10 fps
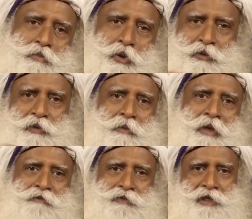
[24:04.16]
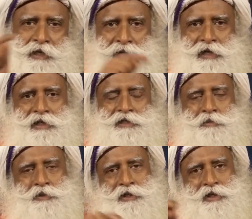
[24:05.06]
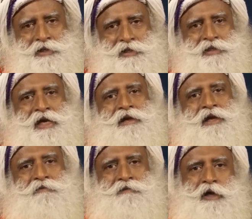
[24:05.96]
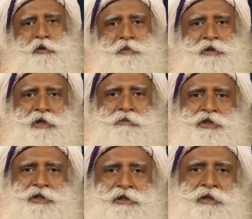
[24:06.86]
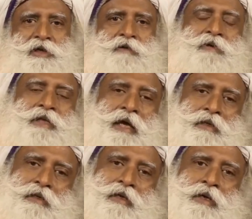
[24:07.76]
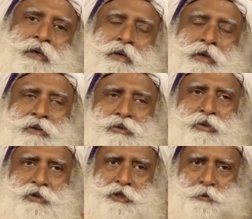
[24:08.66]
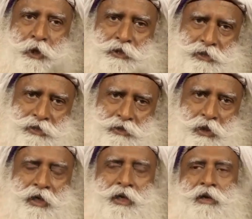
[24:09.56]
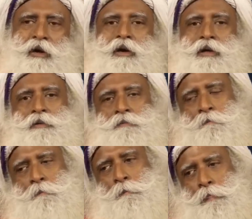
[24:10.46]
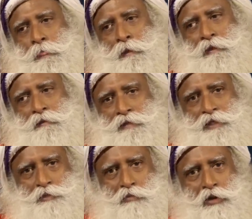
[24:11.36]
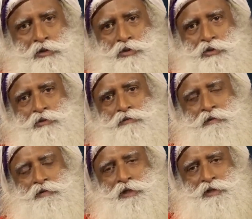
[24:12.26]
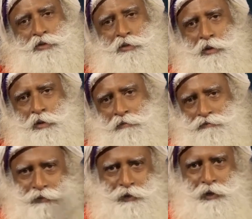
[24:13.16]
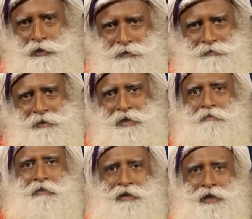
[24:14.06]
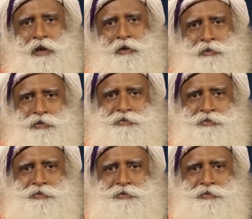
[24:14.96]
both will benefit, he will get subsidy, this guy will get 5 rupees commission for that. So this process is already on. This monsoon we were to go full on, but now